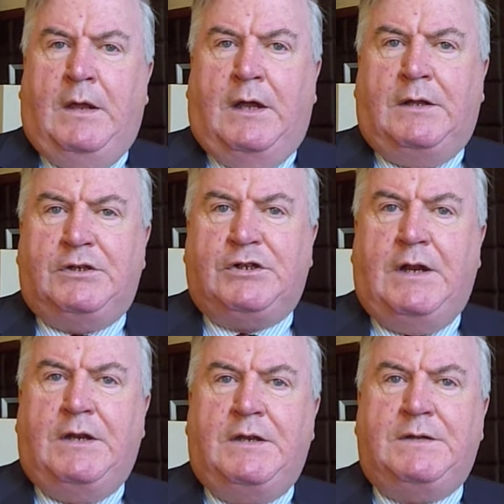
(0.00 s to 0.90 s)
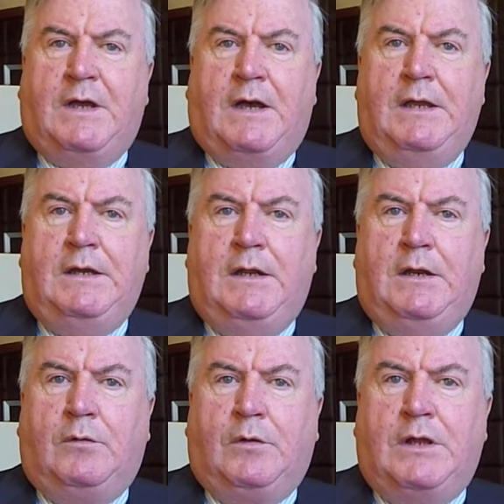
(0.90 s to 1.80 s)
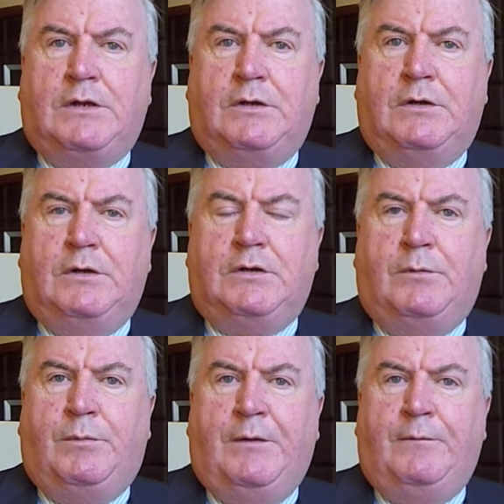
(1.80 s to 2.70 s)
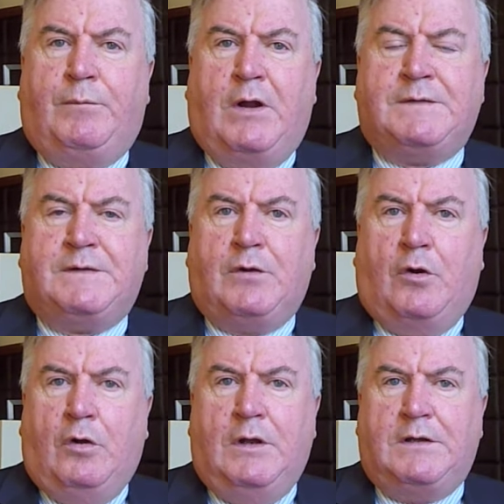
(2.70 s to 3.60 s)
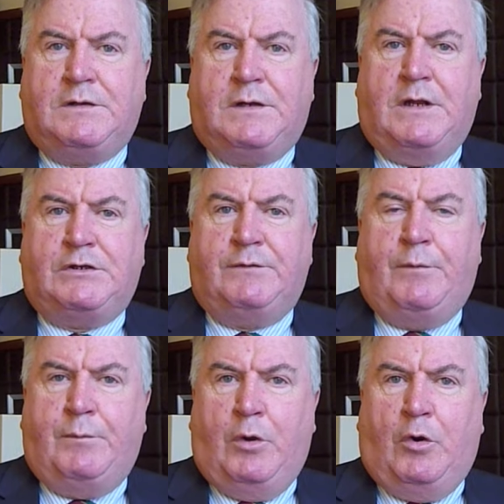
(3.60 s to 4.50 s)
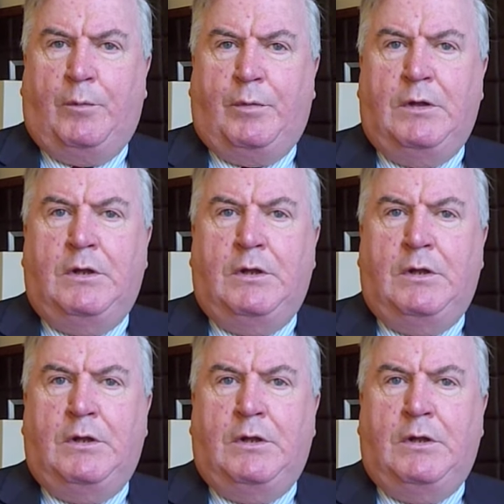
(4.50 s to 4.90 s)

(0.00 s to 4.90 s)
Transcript: And the Seanad is the ideal location to bring process all legislation from Europe